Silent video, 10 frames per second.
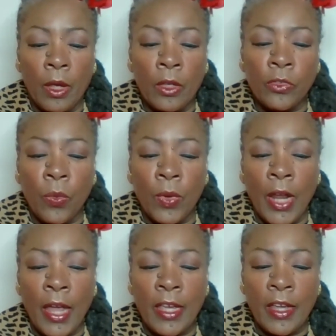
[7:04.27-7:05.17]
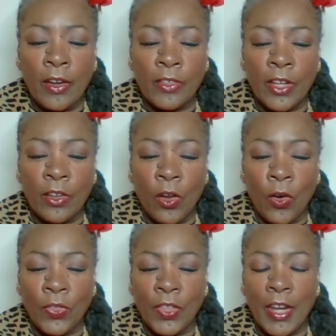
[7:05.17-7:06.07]
So when I hear "till
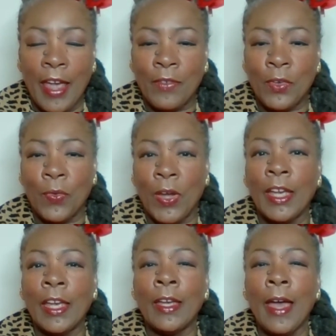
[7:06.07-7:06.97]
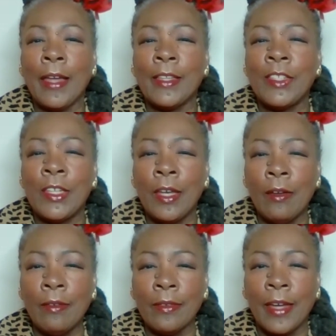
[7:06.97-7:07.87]
earth and heaven ring,"
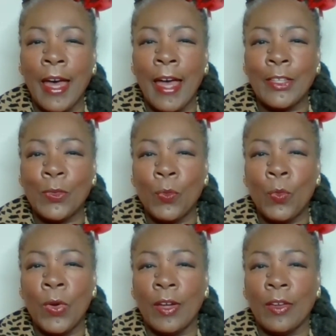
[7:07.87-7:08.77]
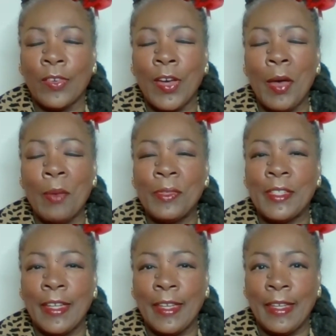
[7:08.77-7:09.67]
till God's will comes
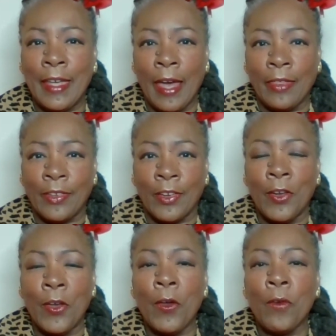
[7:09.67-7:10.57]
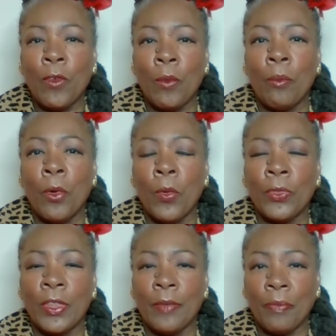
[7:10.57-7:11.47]
together for
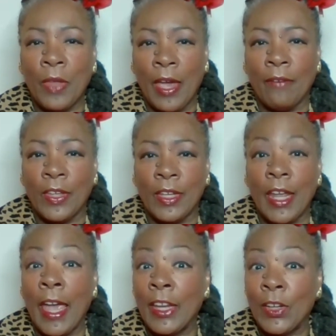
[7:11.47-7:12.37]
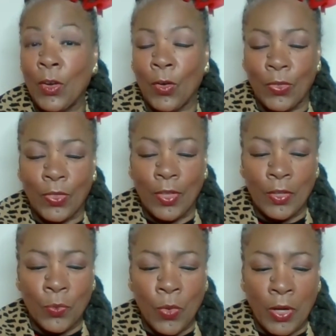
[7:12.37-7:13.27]
both heaven and earth
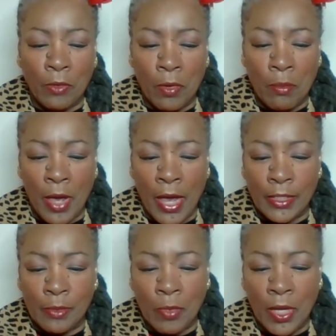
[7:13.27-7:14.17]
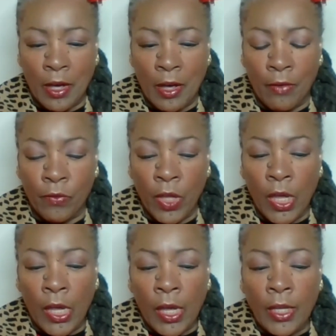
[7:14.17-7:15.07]
is what it reminds me of.
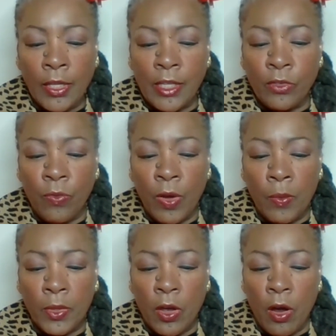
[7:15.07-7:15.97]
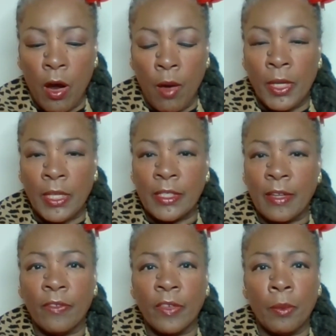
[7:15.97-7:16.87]
And it says, "Ring with the harmonies
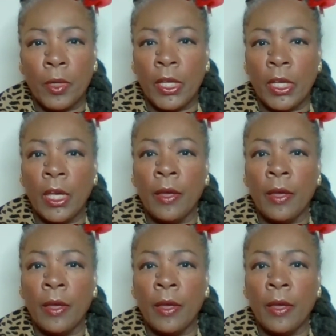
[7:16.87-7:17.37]
of liberty."